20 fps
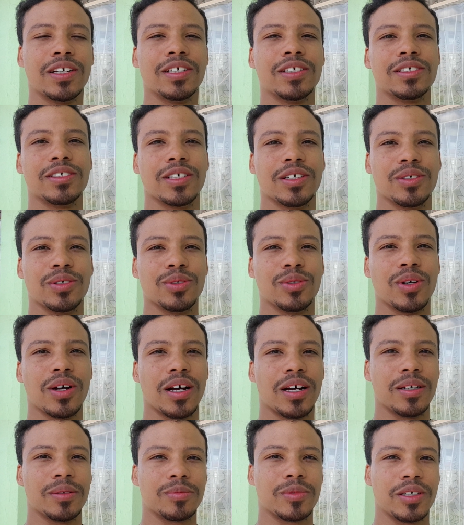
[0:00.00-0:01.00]
So
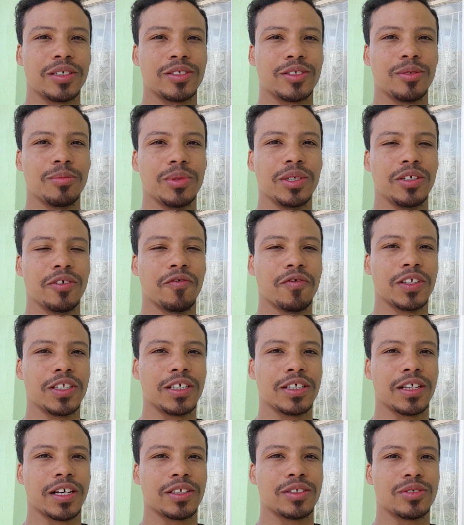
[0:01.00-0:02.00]
I'm going to be
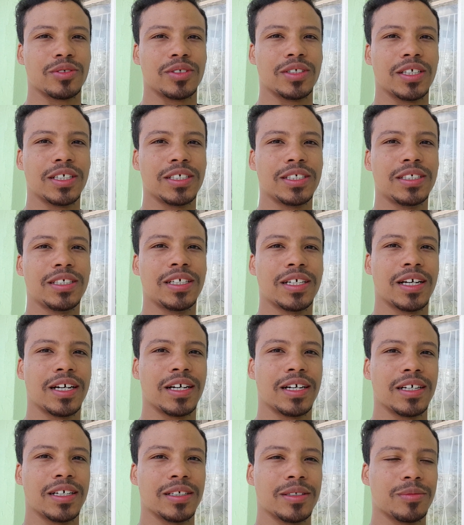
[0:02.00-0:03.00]
fitting that today.
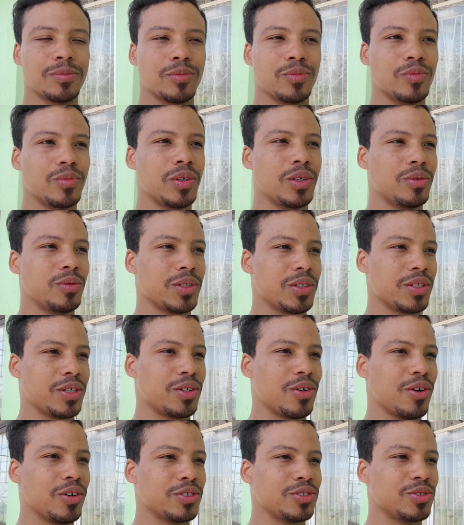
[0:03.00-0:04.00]
With
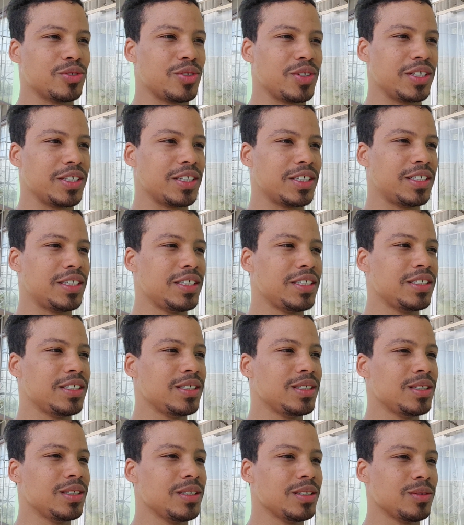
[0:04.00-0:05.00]
regards to the
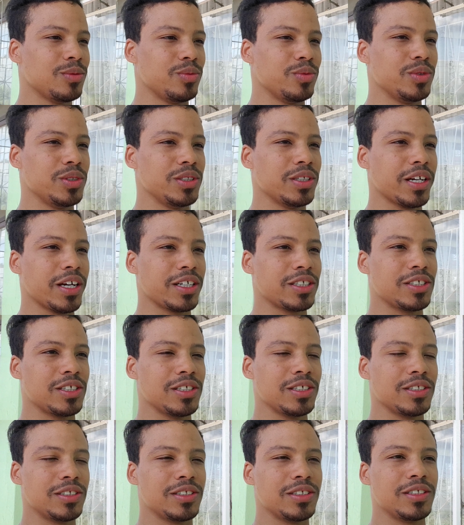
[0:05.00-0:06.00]
key, we
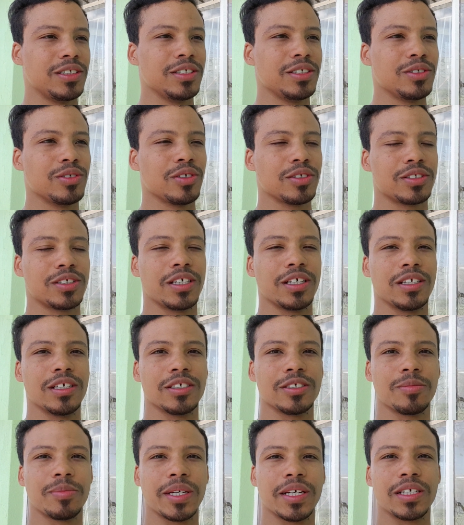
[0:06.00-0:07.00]
actually did not get a
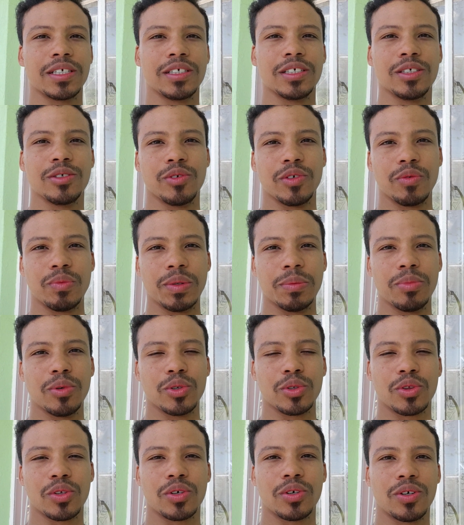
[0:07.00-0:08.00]
spare key when we
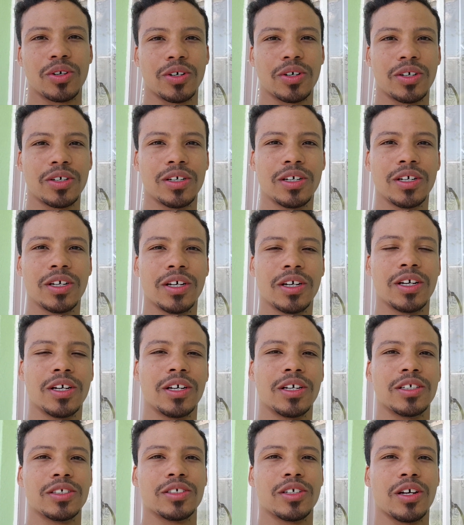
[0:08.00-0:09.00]
bought the car,
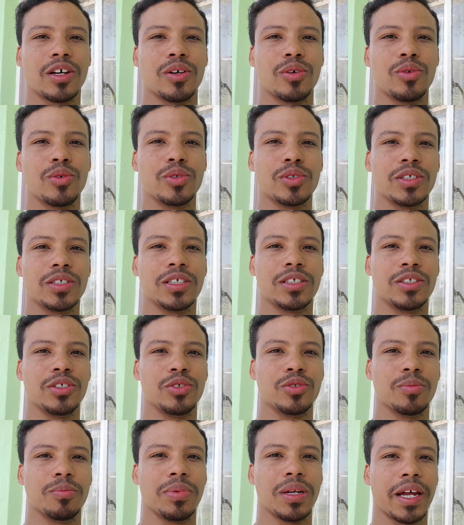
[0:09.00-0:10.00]
so I ordered a
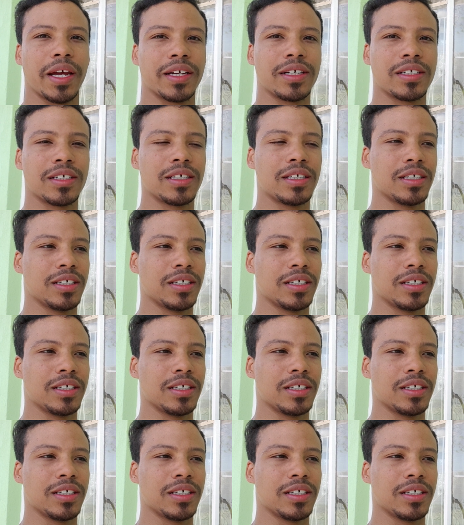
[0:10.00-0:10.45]
new blank.